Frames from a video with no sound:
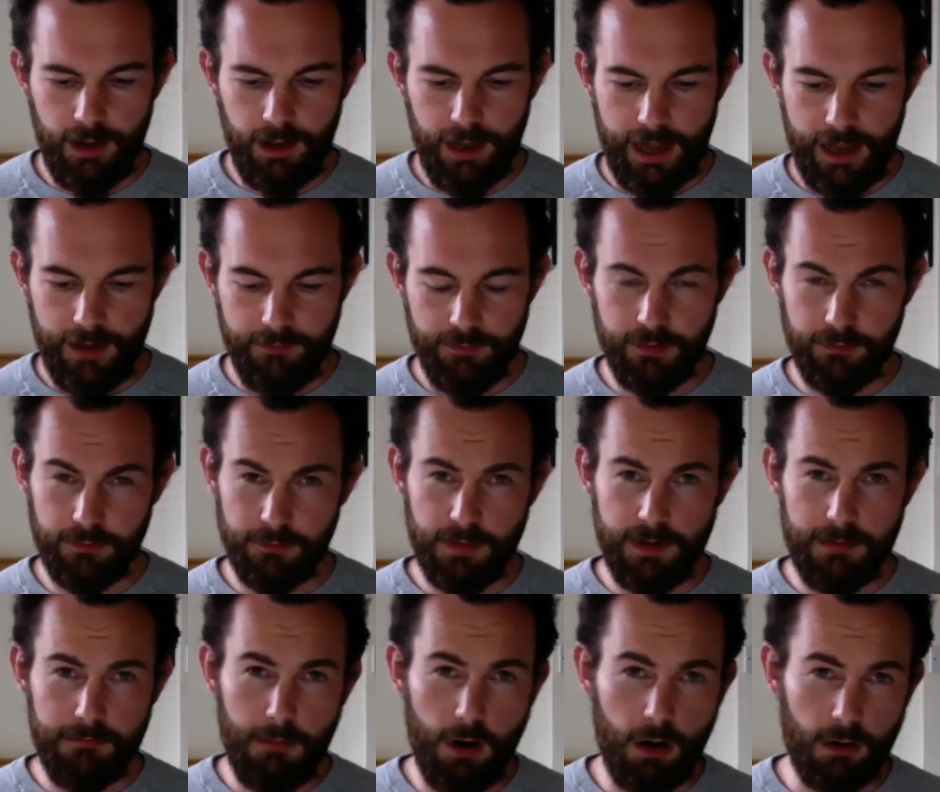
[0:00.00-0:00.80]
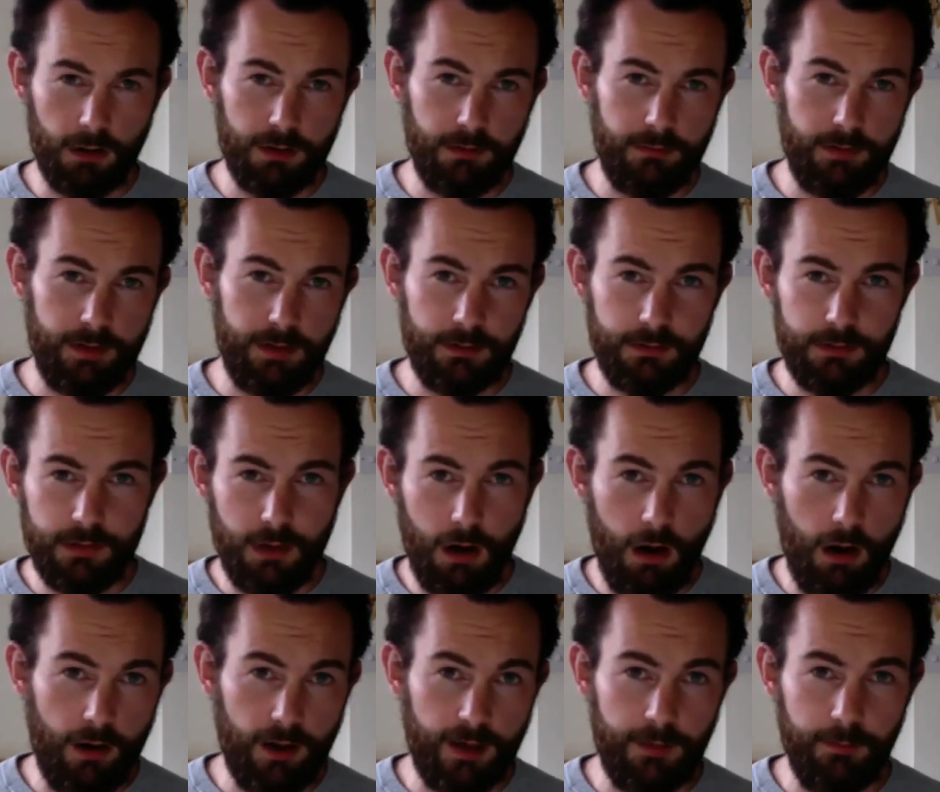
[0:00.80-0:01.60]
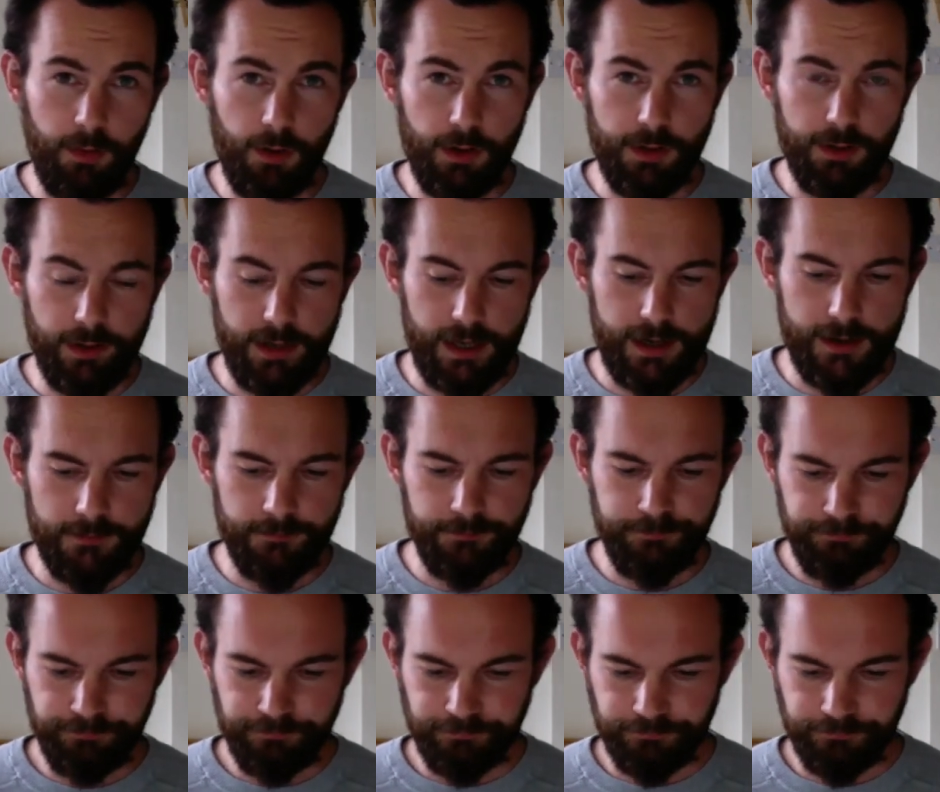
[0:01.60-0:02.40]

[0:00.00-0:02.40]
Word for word: It marked a real turning point there.